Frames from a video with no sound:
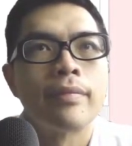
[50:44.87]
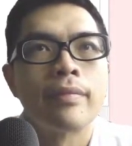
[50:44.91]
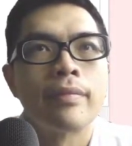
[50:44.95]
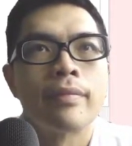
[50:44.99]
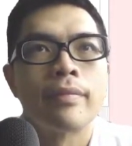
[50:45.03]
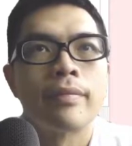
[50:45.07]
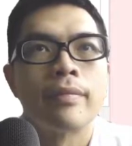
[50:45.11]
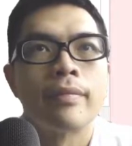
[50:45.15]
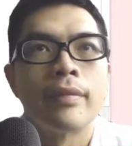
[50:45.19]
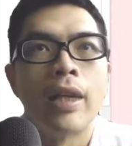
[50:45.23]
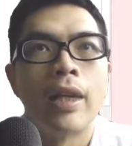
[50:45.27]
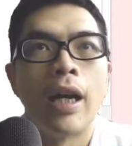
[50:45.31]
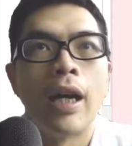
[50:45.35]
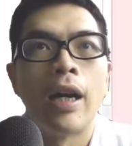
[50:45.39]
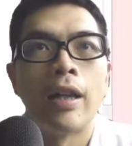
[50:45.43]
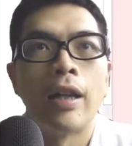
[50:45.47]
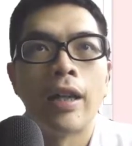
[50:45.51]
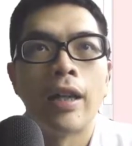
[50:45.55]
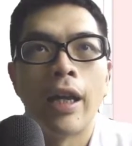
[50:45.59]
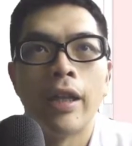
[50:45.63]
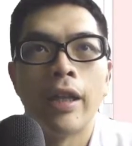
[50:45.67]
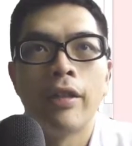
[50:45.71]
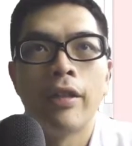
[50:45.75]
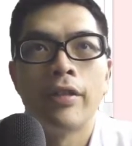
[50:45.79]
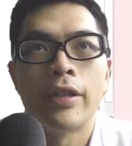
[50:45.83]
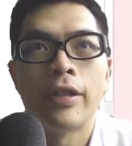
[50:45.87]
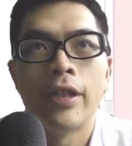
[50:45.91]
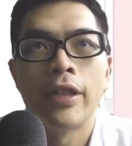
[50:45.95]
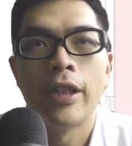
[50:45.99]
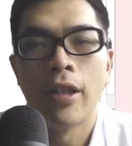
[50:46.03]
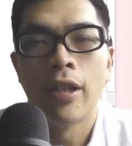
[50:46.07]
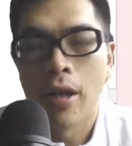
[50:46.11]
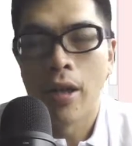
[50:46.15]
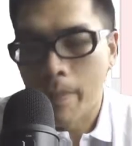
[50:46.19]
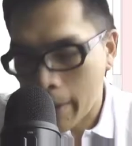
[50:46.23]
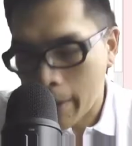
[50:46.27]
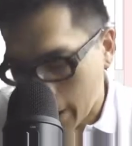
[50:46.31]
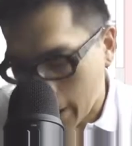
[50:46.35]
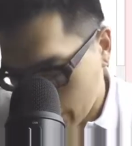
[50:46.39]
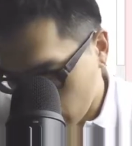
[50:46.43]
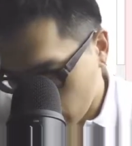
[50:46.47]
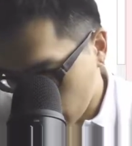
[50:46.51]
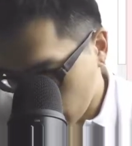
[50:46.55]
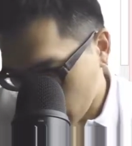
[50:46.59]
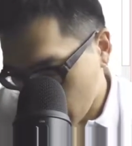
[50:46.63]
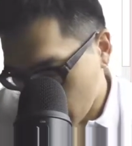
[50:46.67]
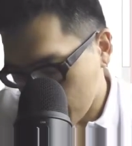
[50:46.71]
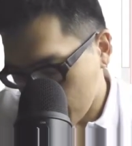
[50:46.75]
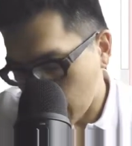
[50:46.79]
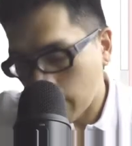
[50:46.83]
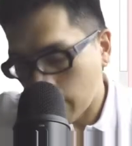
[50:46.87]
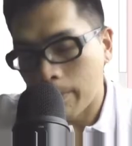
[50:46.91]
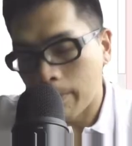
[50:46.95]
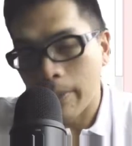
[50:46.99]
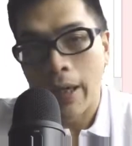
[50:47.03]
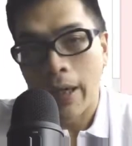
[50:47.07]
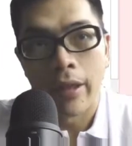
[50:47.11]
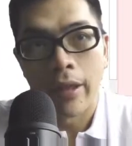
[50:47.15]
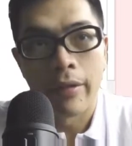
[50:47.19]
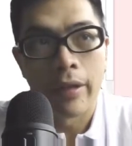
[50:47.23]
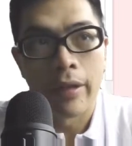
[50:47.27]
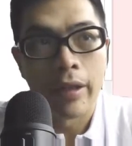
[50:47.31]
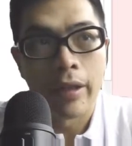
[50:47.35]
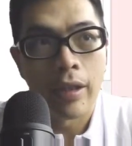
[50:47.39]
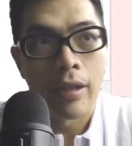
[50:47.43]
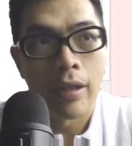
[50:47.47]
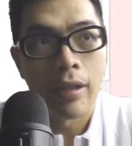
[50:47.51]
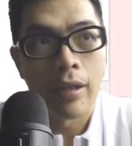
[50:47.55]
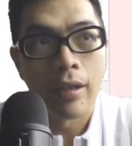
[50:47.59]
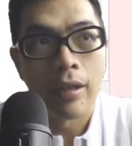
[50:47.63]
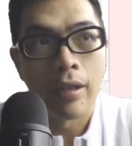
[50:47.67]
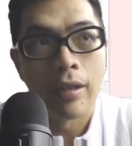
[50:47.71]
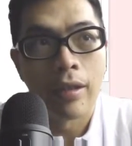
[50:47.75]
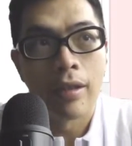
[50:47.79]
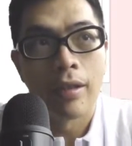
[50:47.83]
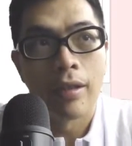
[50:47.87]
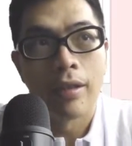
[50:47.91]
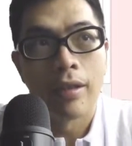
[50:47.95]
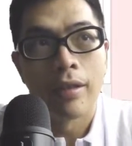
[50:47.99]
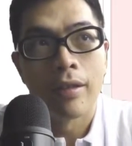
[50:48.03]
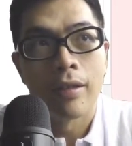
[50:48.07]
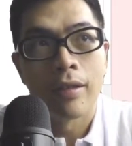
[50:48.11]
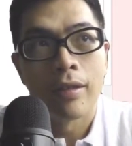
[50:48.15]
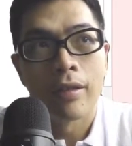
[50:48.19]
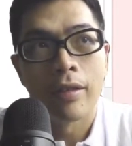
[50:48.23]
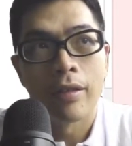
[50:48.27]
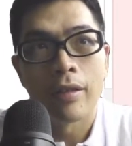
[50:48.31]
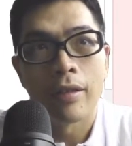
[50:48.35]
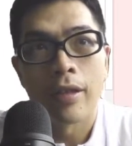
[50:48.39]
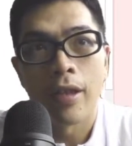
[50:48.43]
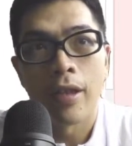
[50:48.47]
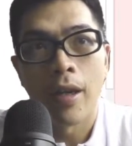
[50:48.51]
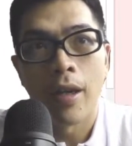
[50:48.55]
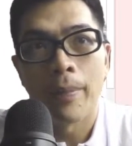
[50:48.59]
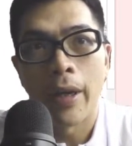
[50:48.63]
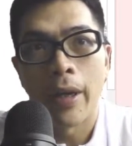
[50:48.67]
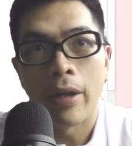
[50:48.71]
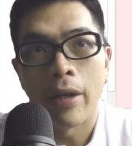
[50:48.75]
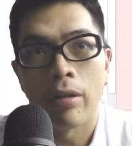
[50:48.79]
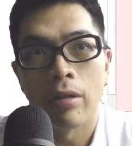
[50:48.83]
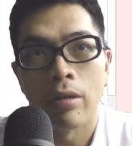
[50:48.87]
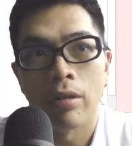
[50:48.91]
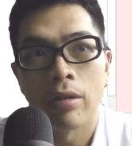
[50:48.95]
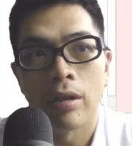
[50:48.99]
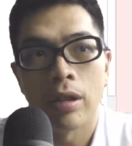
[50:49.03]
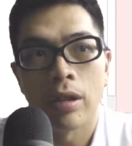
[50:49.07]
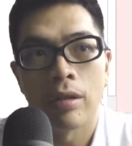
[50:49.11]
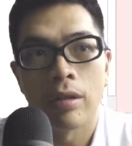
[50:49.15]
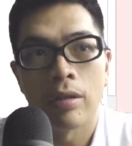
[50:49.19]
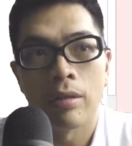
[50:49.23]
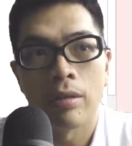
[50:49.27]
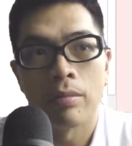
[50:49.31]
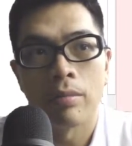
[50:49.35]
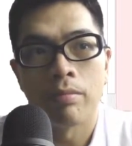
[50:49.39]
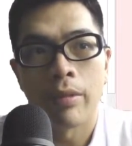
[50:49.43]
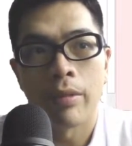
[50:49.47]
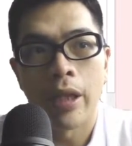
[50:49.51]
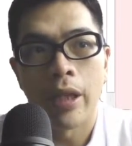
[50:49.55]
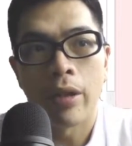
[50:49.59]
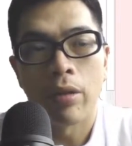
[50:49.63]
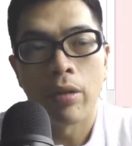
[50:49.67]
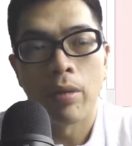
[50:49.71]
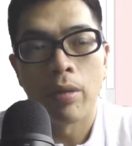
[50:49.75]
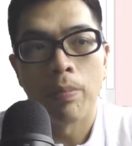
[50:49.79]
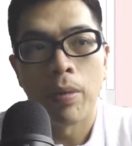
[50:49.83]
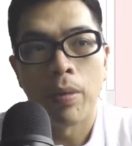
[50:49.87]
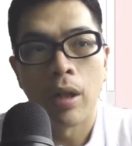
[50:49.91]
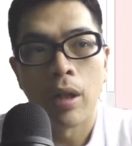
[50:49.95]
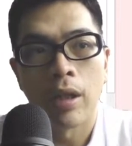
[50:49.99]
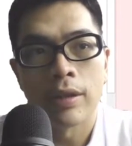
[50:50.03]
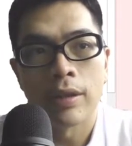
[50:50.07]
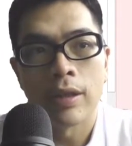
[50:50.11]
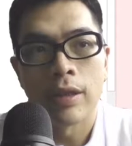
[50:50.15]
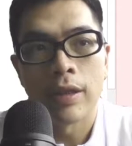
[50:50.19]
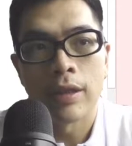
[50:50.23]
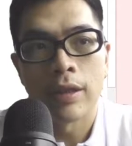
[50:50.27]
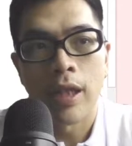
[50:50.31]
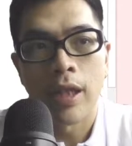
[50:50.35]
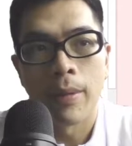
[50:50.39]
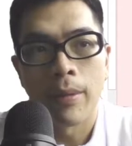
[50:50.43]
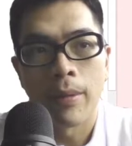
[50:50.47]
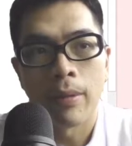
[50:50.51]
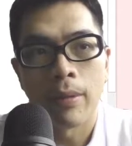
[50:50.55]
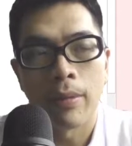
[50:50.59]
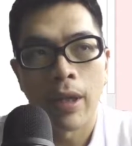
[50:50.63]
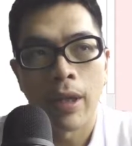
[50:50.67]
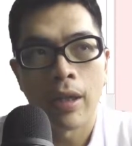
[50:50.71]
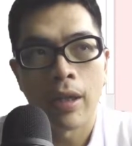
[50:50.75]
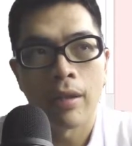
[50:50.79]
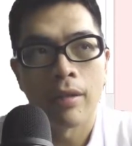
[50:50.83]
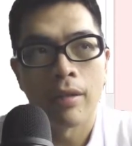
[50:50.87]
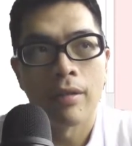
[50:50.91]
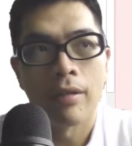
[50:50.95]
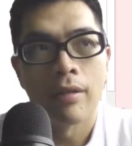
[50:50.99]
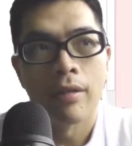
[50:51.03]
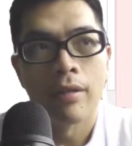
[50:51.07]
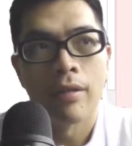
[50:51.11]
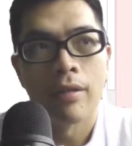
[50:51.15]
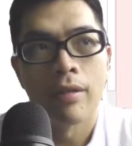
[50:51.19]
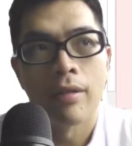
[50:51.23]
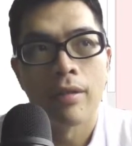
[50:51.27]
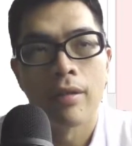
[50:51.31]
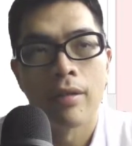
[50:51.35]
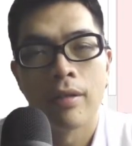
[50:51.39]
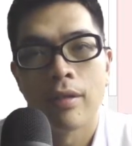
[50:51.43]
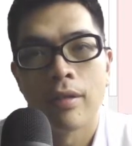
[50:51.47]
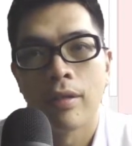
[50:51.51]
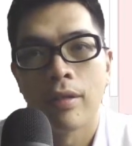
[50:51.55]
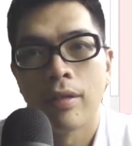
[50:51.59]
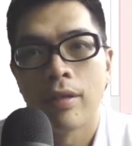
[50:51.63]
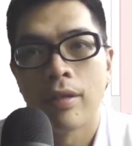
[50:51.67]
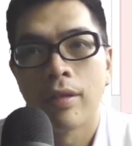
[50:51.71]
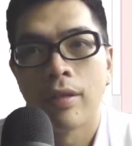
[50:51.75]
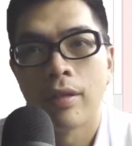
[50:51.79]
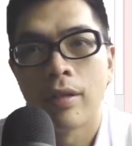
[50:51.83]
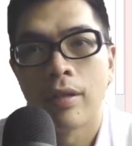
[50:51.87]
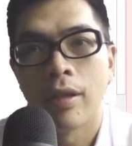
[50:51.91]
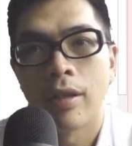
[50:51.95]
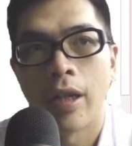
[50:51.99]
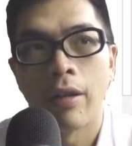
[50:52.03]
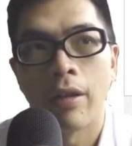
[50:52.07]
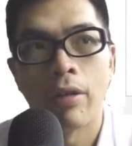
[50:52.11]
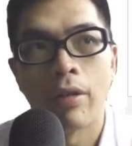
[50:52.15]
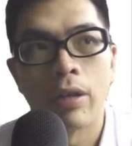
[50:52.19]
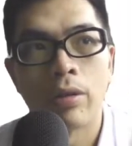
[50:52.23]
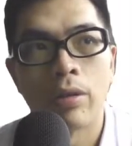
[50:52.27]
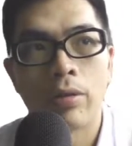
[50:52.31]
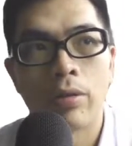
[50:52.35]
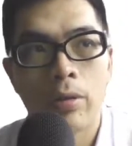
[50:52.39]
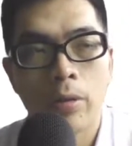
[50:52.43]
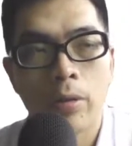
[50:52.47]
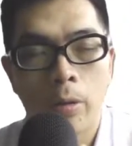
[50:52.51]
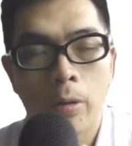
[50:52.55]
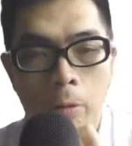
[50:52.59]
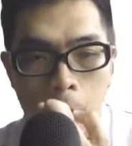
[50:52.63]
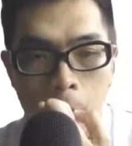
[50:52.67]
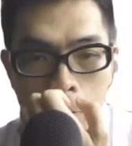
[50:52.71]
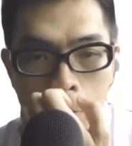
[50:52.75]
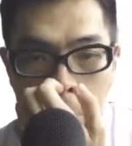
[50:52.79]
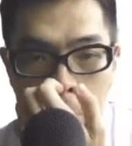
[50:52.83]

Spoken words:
And then you see your micro coming back already. You see your micro policies coming back. Okay, what do you use?